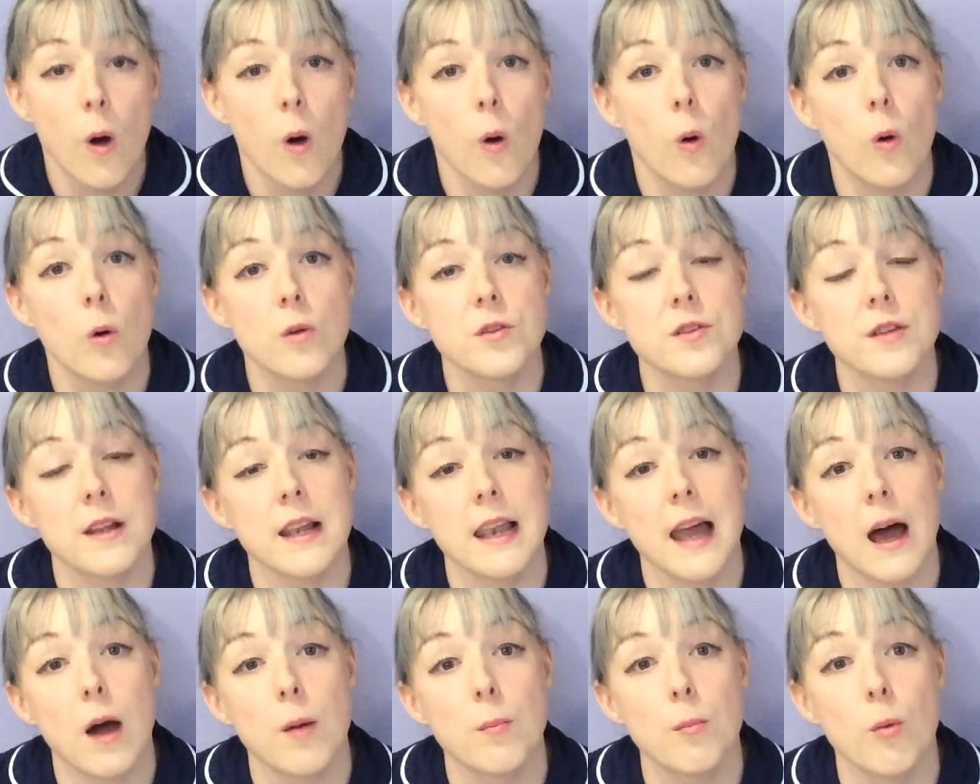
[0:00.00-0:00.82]
or to
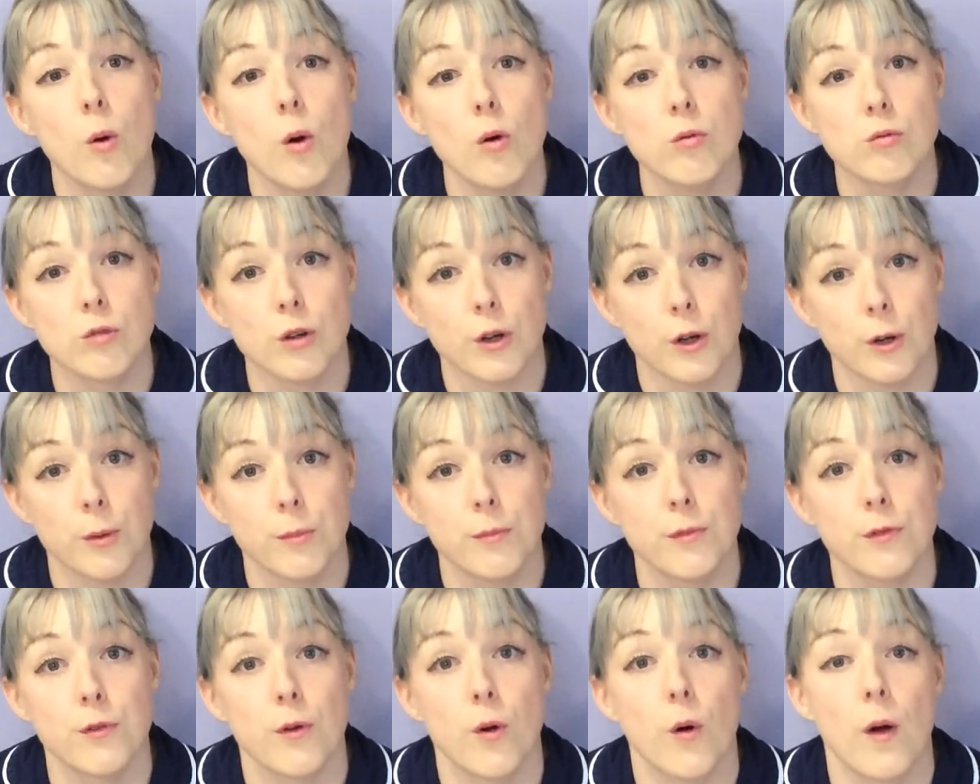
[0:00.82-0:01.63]
allow more
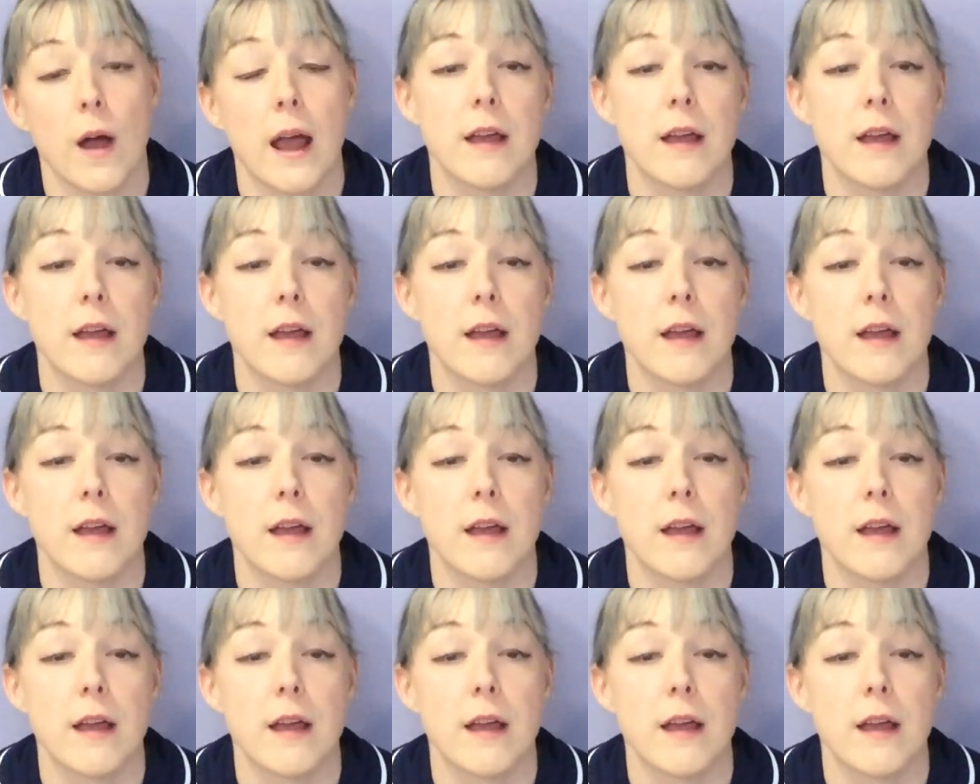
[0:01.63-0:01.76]
room for